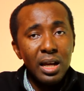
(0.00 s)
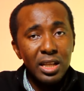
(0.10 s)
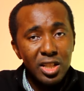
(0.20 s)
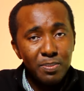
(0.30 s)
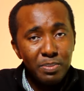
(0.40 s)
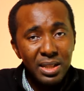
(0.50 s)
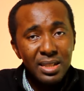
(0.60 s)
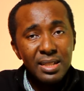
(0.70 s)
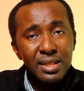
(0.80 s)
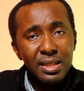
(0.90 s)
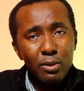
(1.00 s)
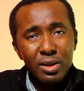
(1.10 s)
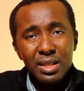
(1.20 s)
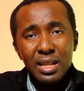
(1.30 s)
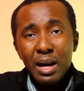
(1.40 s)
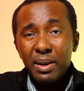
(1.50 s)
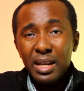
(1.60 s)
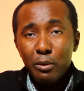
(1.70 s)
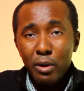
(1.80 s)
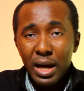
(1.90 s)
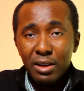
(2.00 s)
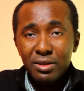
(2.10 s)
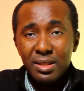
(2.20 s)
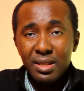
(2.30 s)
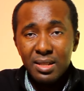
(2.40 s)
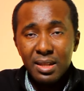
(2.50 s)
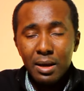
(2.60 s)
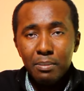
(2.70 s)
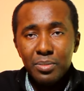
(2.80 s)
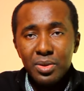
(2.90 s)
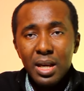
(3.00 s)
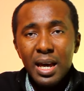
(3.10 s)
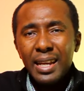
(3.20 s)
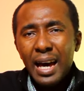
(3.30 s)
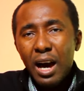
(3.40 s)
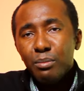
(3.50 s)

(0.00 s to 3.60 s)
he speaks seriously about the royalty systems and how